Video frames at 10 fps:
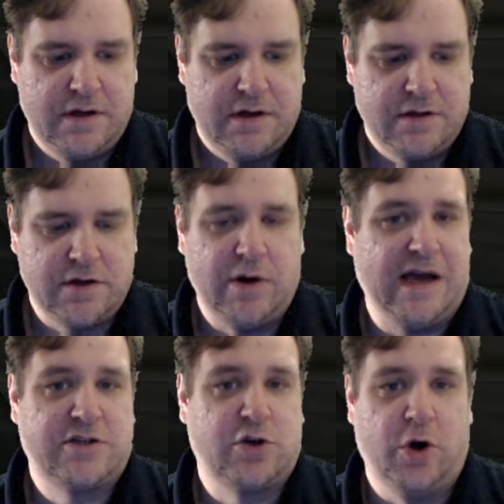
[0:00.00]
So
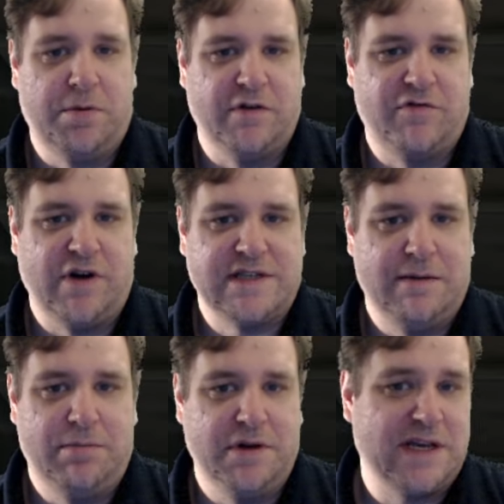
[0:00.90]
like Scorpion, for
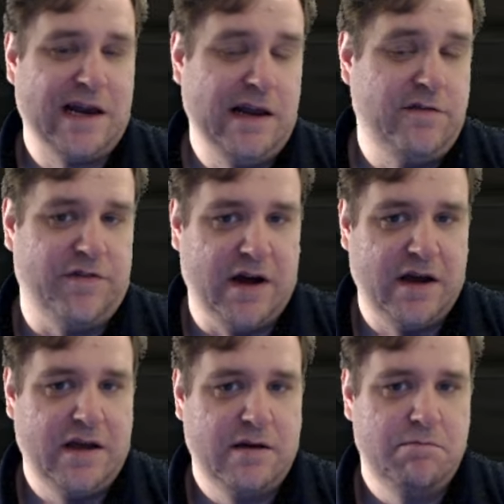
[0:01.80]
example, it's a cleave
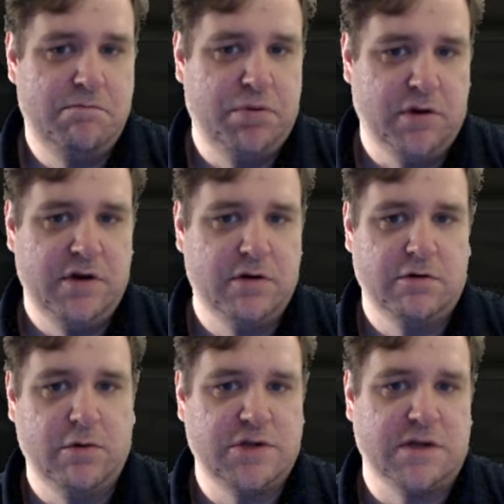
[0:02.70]
fight, but
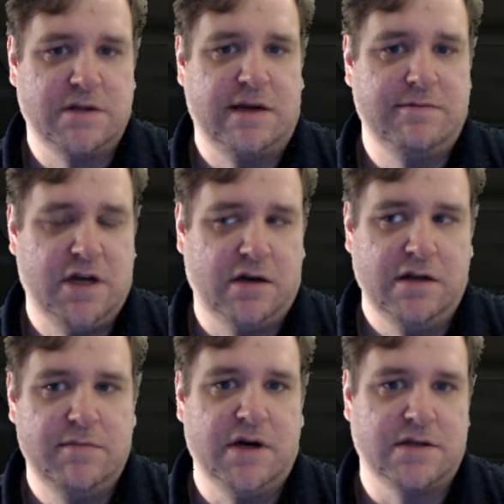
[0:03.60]
you're always on the same
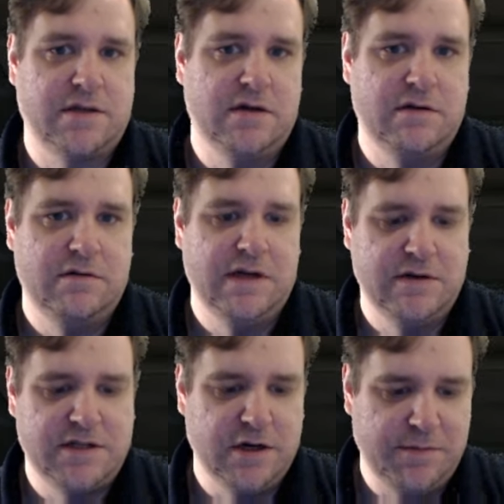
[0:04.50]
target, the boss, so
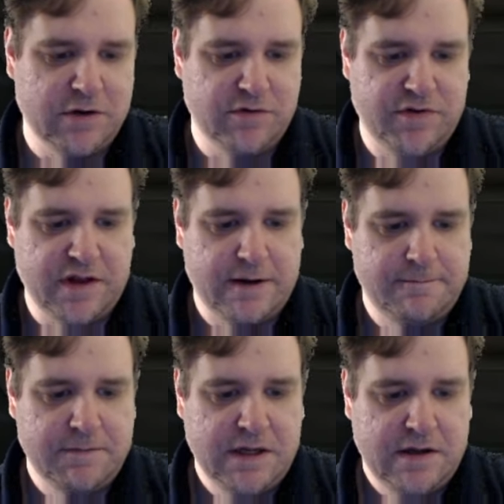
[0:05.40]
it'd still be good for that.
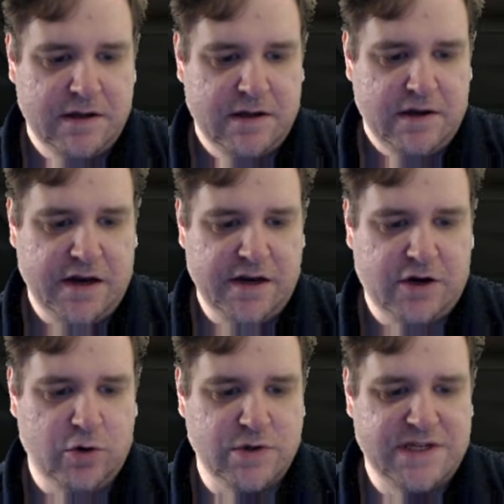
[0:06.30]
And you
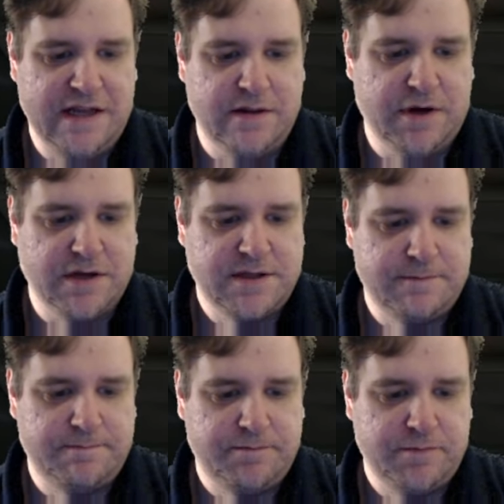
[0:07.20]
can always hit the boss,
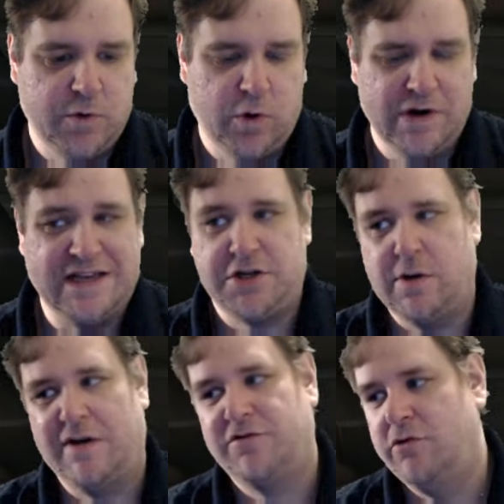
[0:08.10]
unless
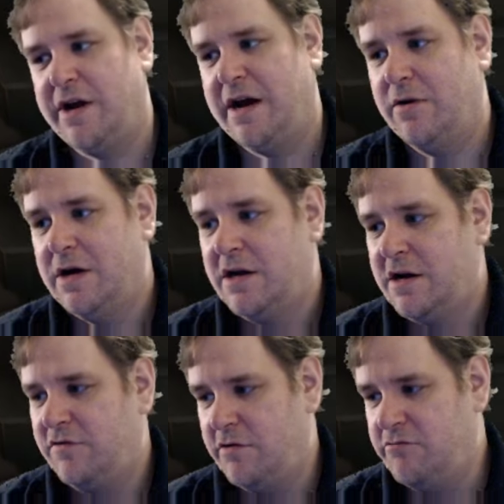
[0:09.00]
you have to run out
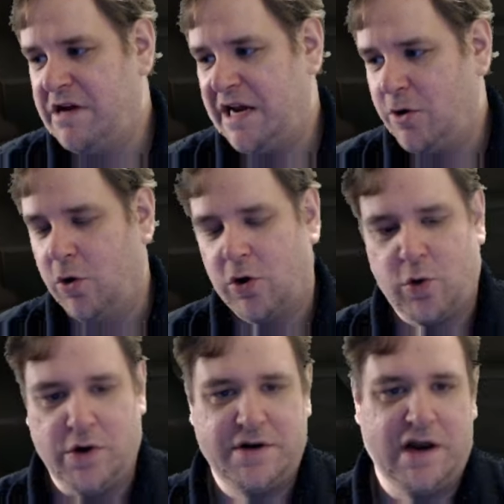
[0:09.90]
for a really
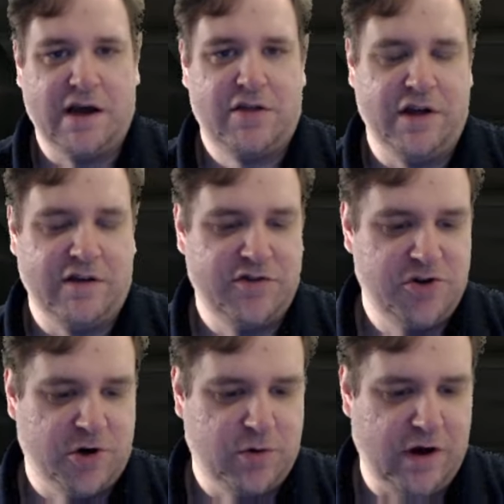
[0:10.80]
awkward like thing for
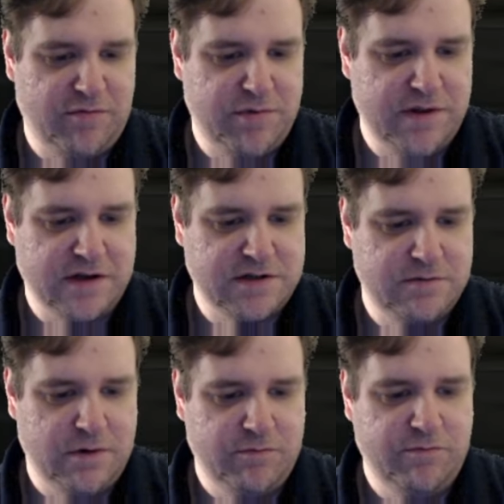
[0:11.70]
Shockwave, but that's
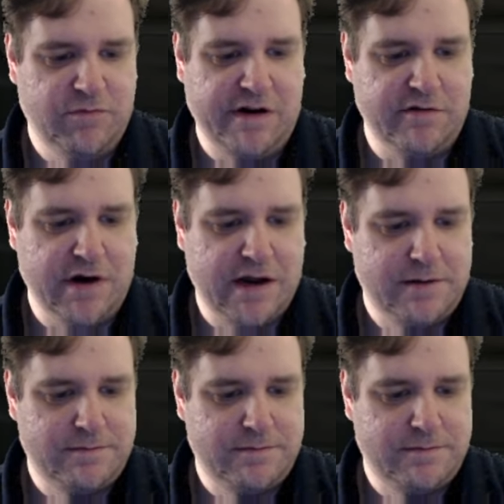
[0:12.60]
very rare.